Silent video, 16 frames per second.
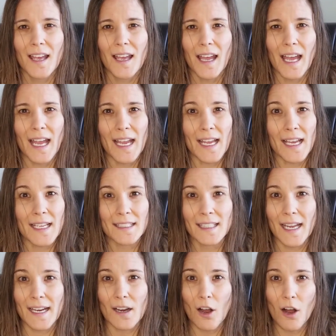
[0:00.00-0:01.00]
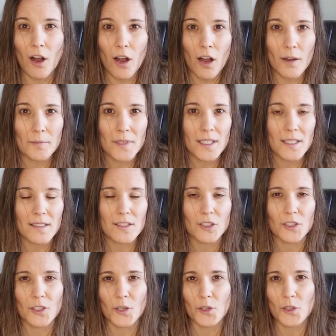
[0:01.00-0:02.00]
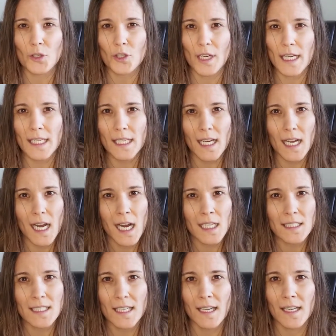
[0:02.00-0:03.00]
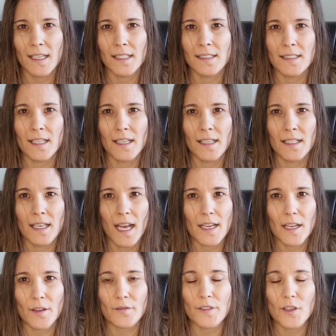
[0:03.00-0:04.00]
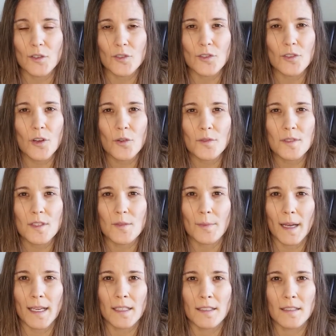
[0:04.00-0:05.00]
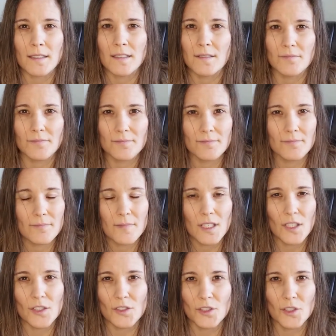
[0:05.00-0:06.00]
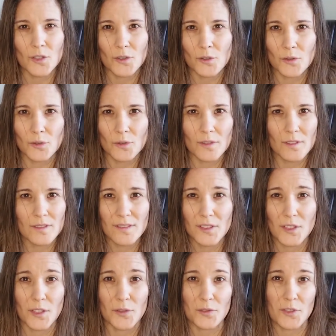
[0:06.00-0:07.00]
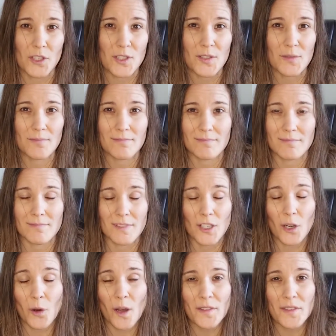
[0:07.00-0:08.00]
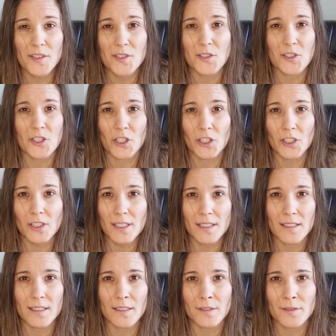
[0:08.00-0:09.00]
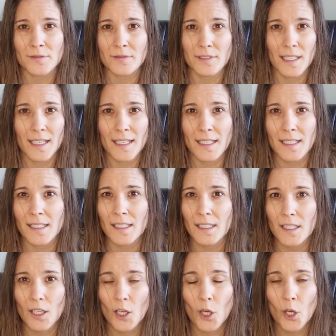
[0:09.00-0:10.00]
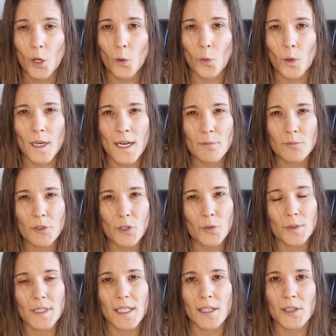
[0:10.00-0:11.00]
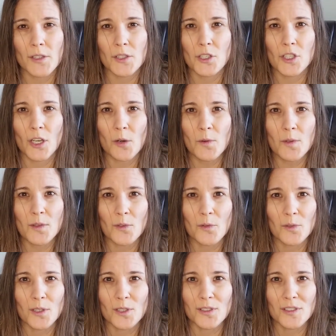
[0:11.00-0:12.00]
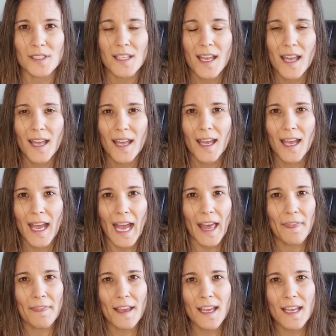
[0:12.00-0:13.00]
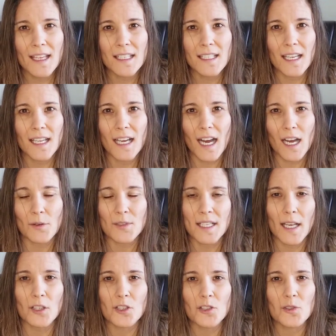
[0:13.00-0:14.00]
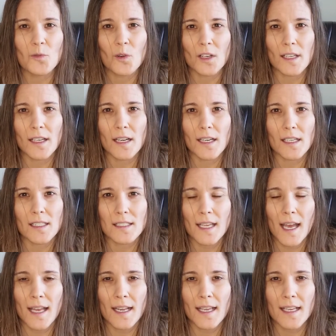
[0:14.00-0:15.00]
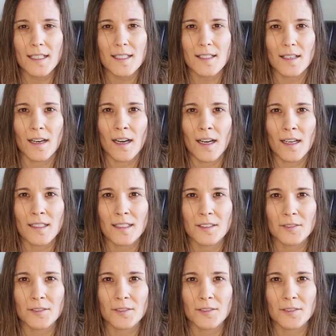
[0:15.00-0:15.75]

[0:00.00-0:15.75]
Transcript: and like, oh, I'm, creating content. And I felt so inspired to, just go on this journey of like what I'm truly here to share with the world. And then I was actually working on a TEDx talk